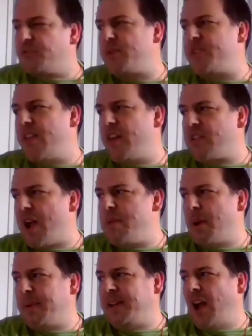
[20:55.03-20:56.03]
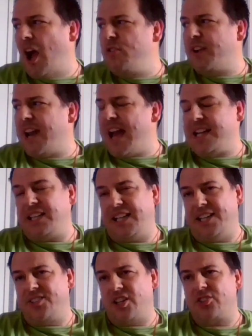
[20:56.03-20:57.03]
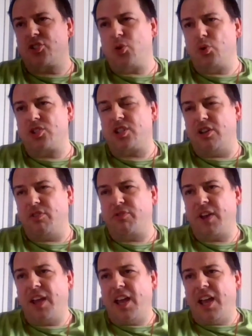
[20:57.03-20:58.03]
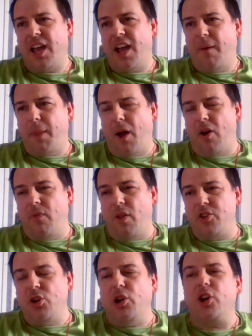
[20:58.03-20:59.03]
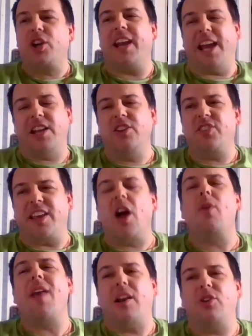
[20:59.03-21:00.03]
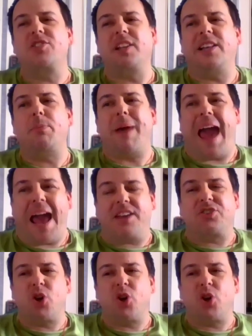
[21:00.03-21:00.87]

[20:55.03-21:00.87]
No, there's a few in there that are great, but I mean, Overland is a sort of. You look at it and you think, oh, that looks a little bit